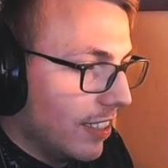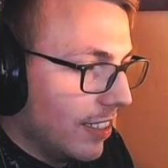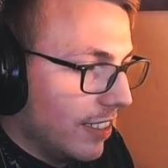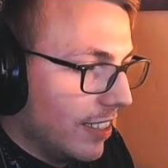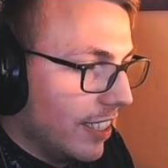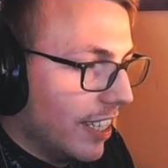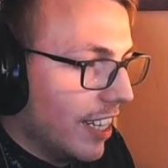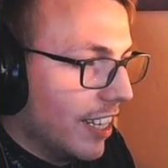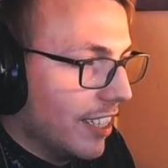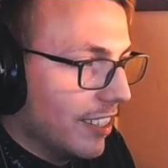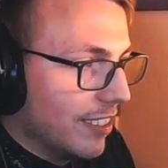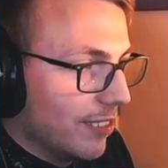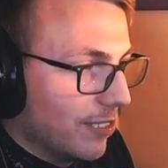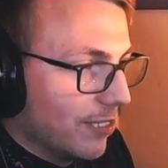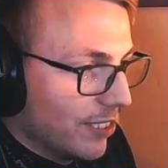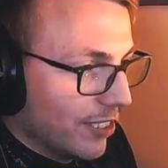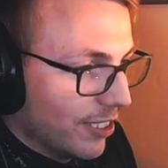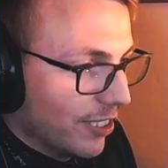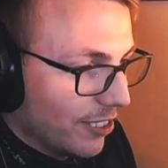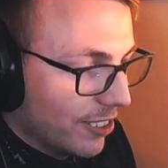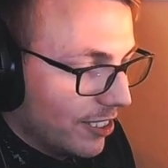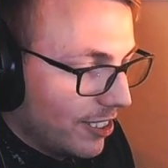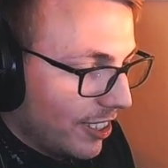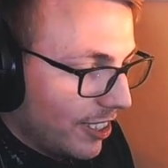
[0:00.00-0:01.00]
Yeah,
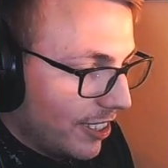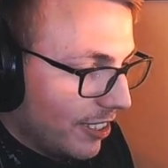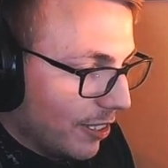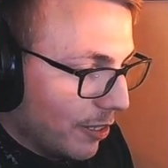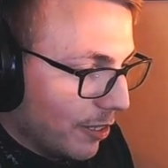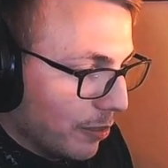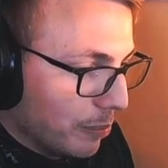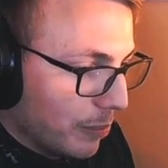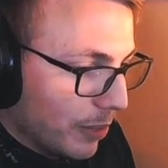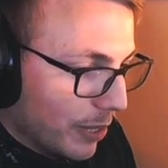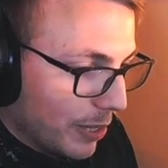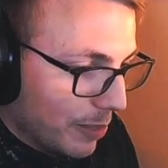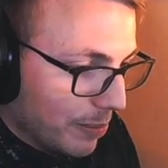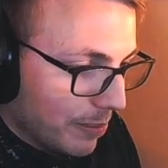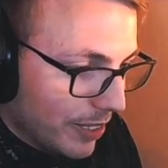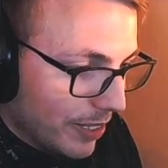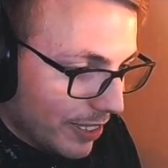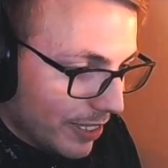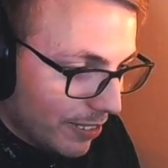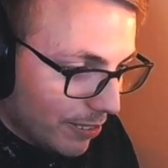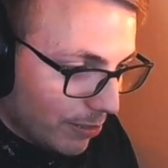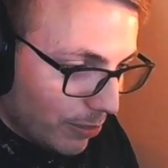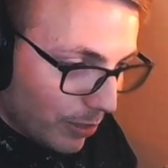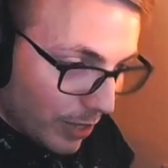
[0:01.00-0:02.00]
you can see that in the bottom.
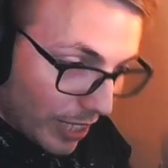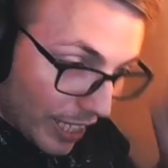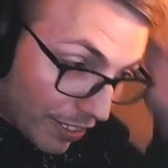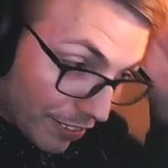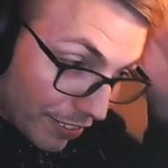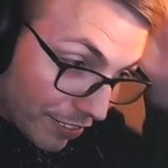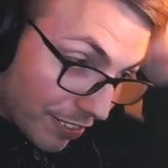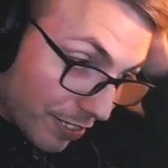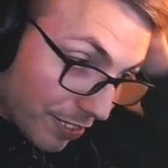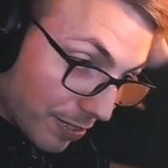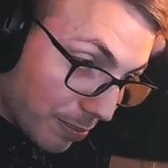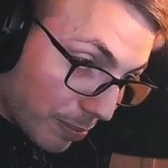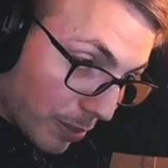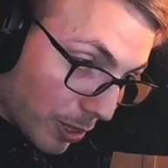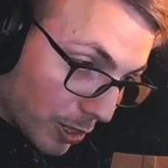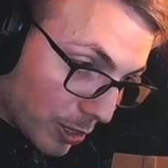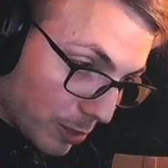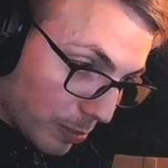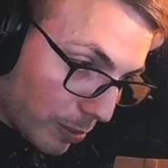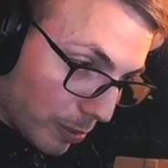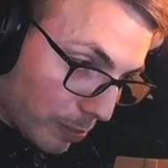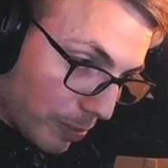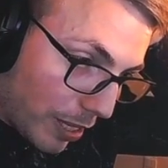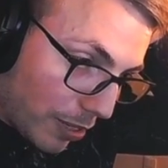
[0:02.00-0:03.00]
Yeah, we have
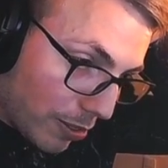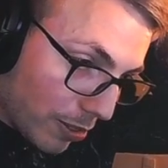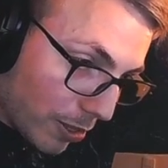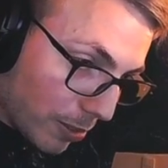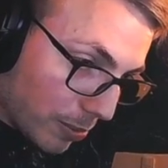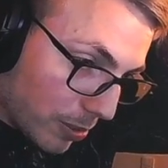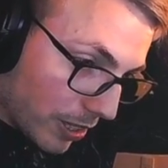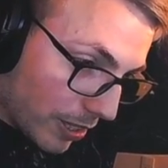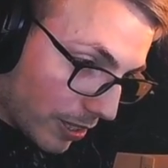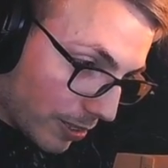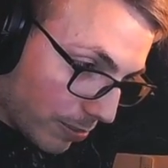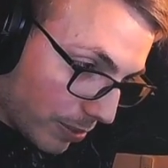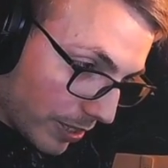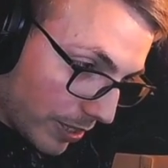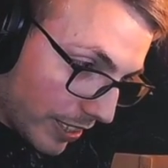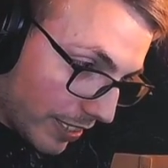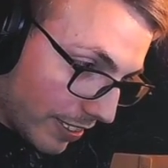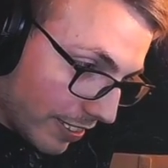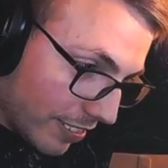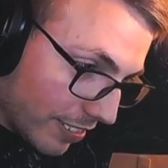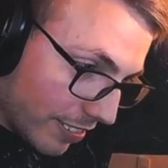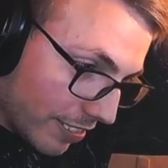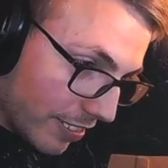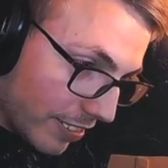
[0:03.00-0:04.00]
multiple power-ups that
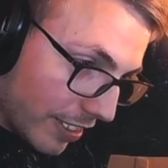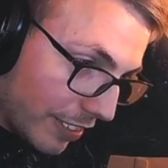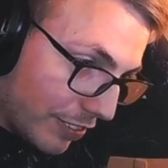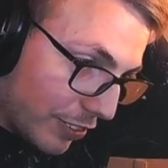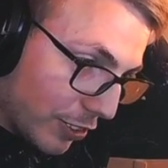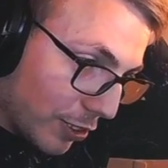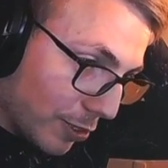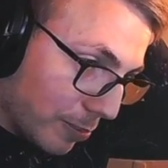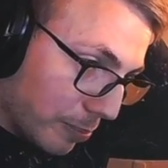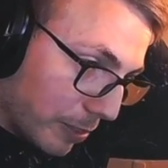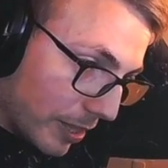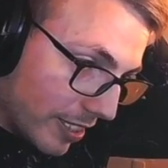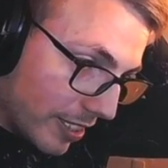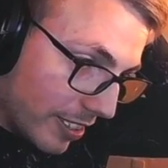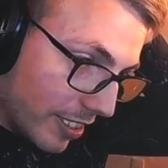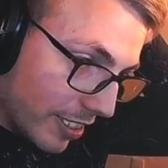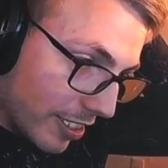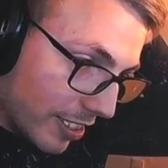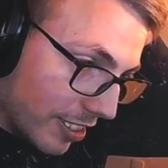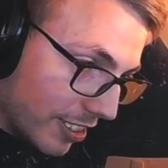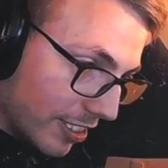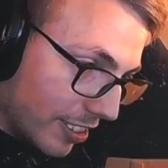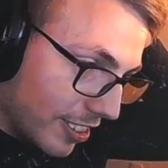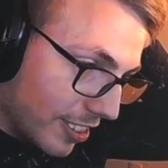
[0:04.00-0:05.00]
we have no
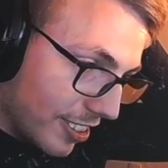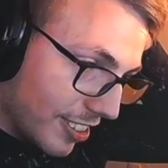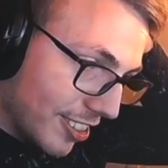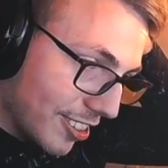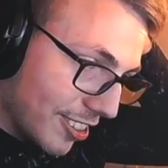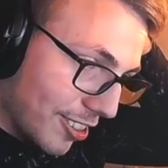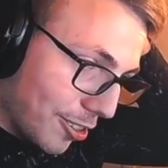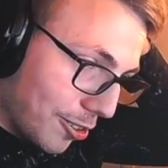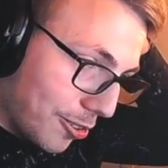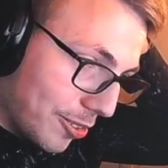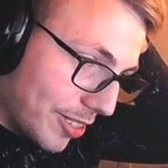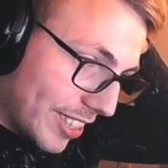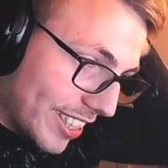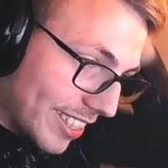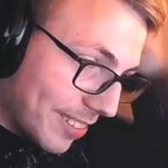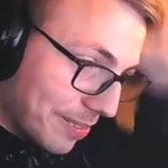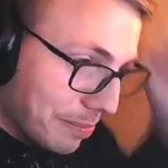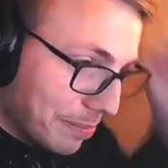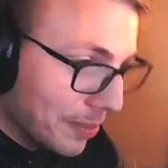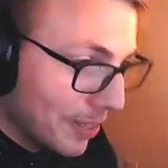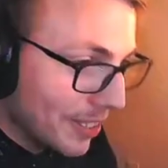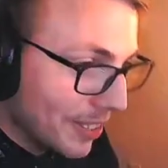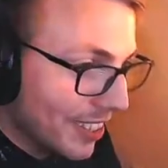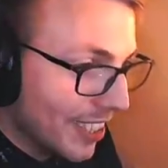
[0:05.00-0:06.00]
business
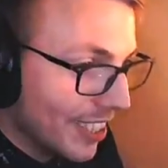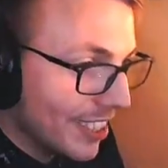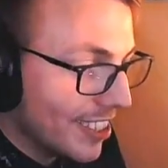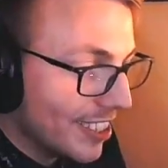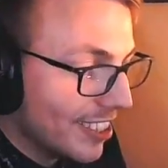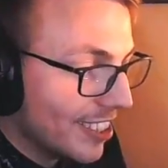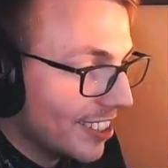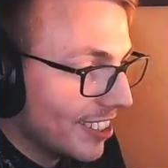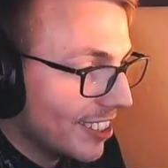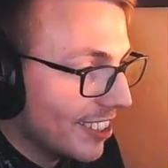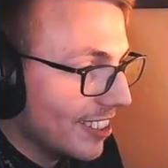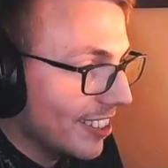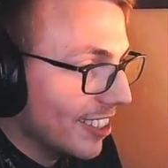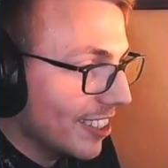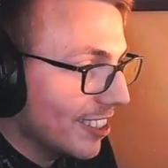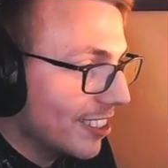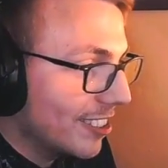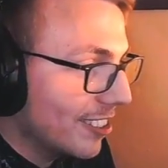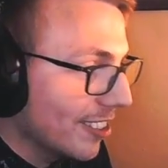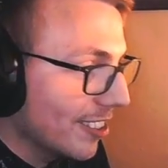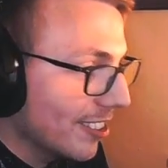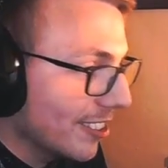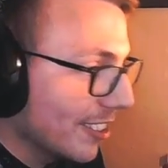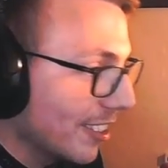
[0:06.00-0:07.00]
owning, but that's
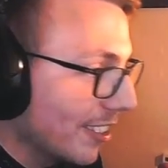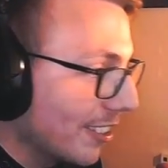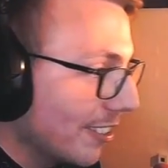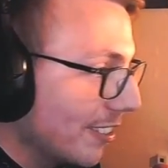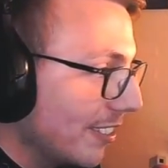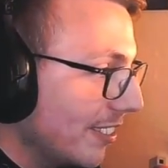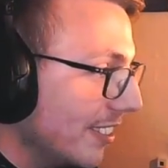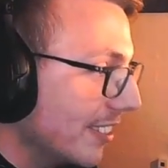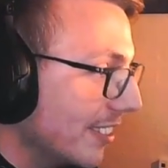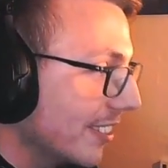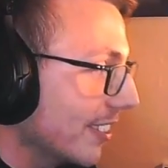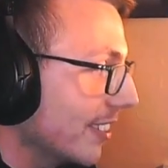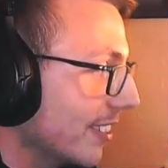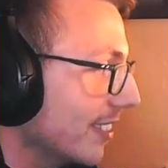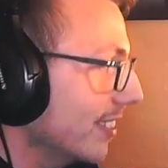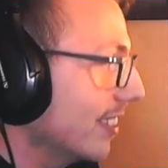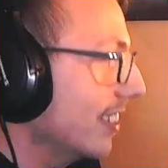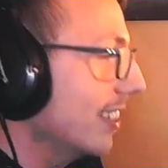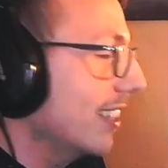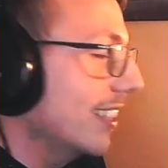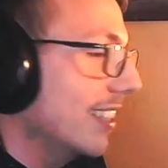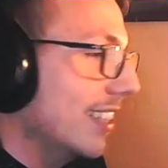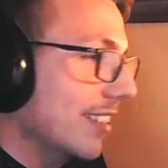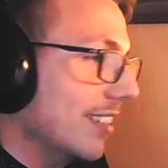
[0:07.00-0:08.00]
just in our
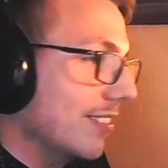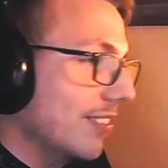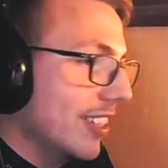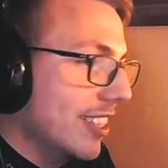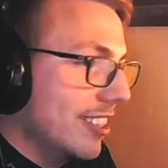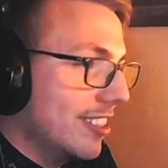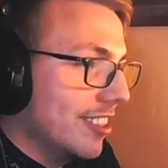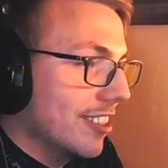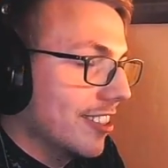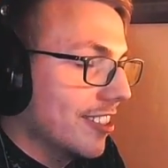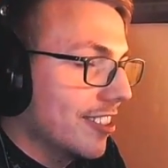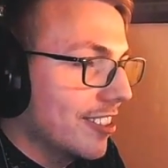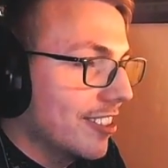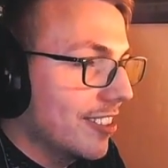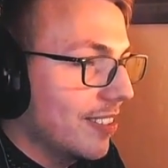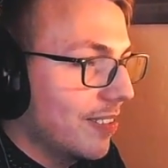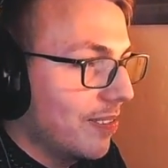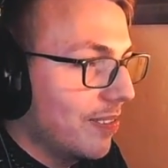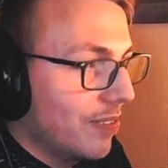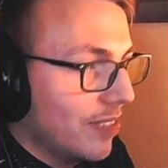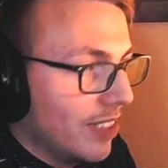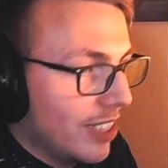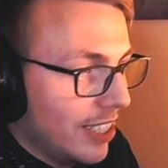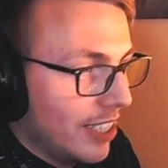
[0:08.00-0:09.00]
advantage.
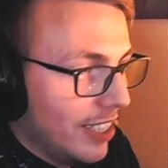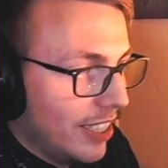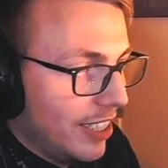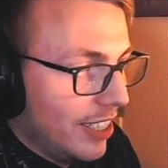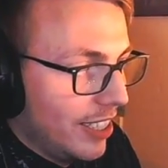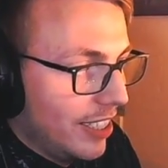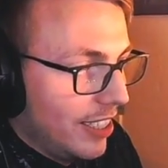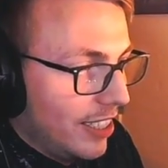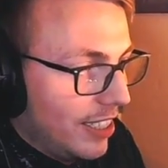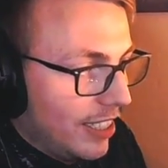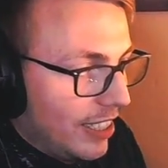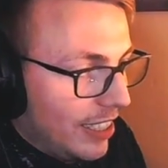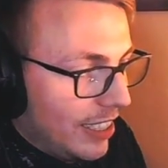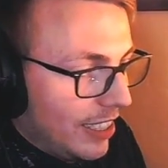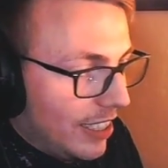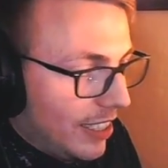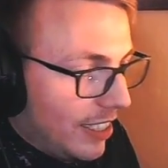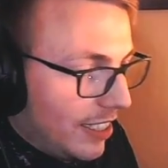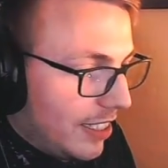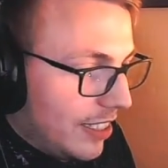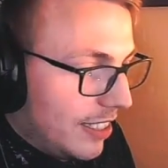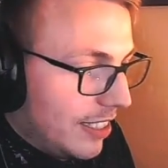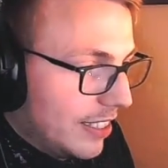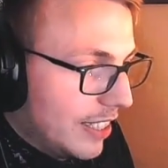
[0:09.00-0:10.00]

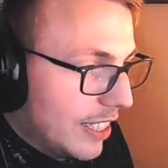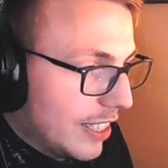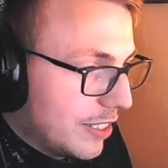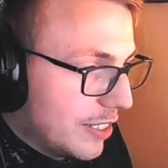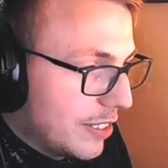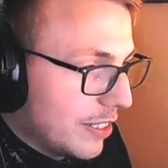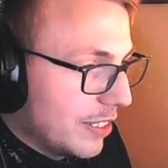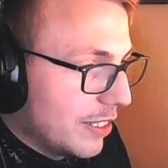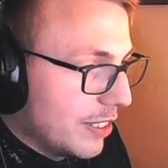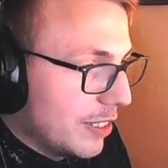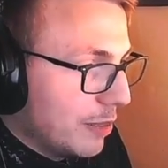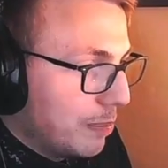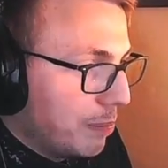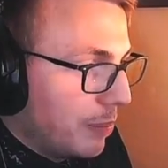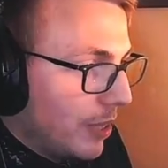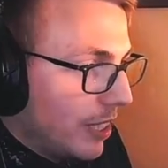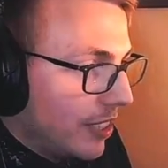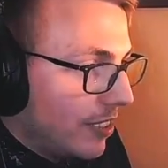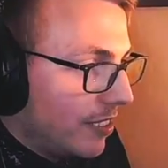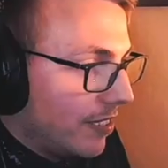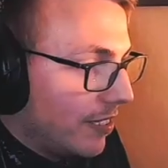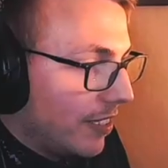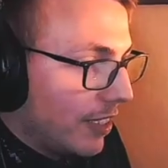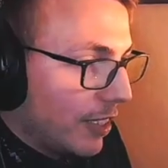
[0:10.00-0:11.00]
And yeah, the
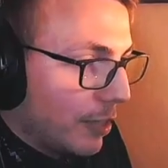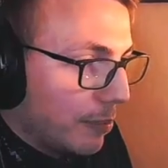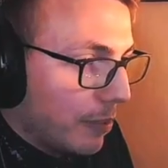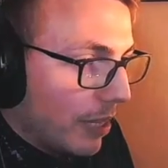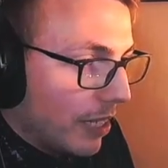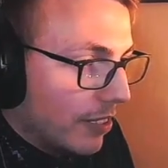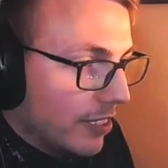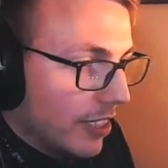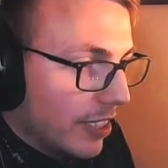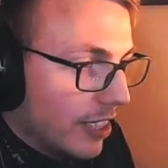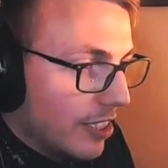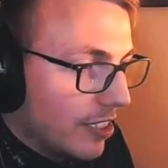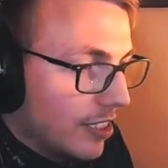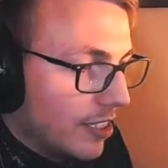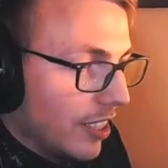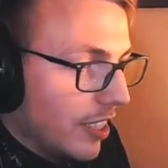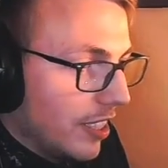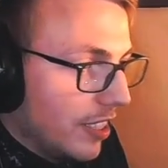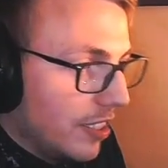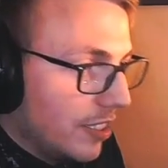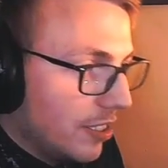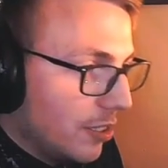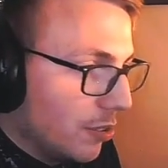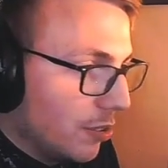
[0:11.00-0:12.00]
best thing about that
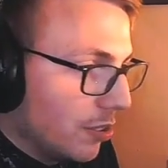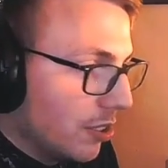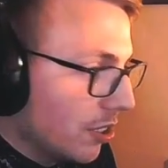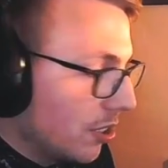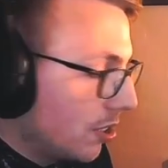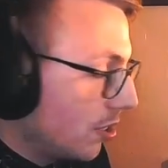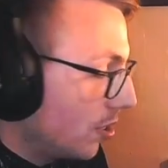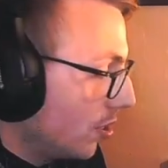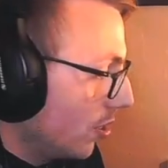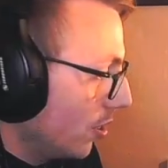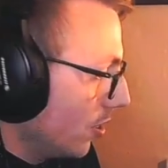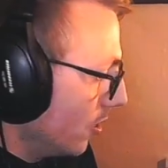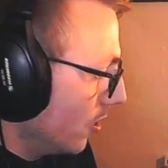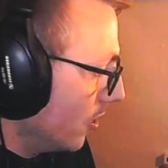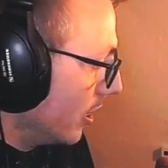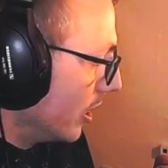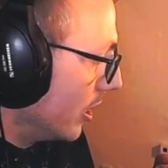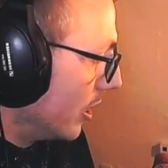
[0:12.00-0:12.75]
stage you just saw